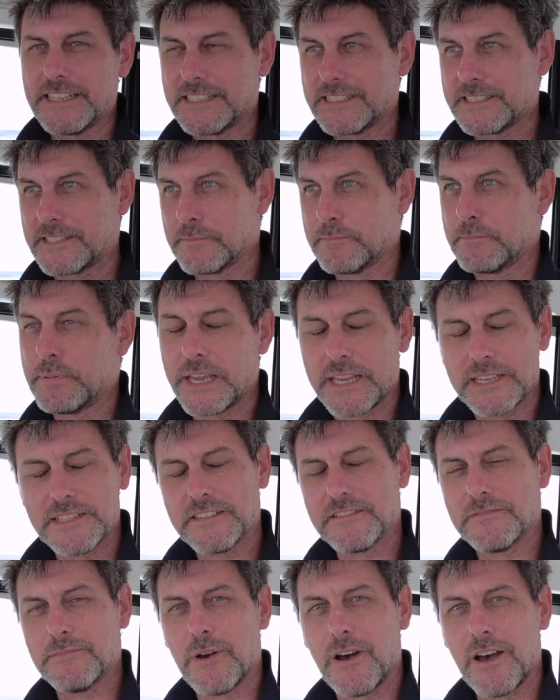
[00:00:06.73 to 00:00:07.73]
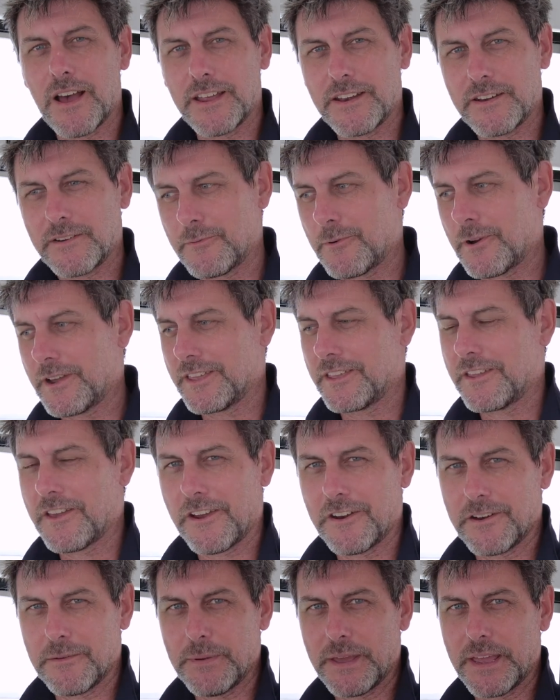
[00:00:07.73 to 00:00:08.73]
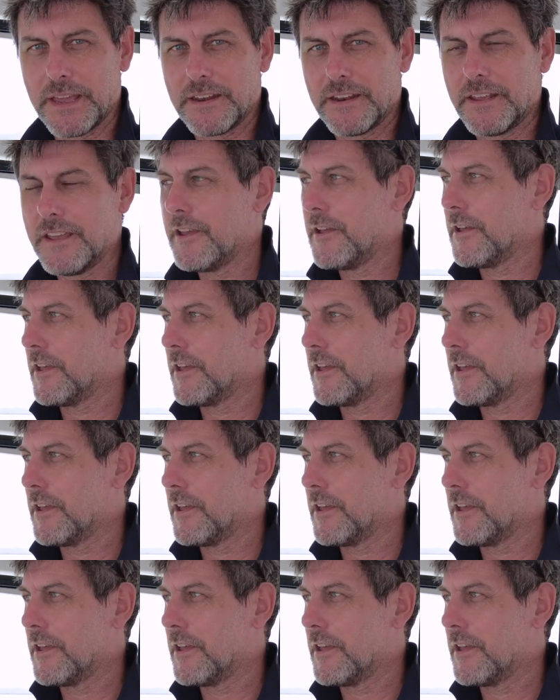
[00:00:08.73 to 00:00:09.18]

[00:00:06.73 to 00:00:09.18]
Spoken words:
some peace of mind while you go to bed.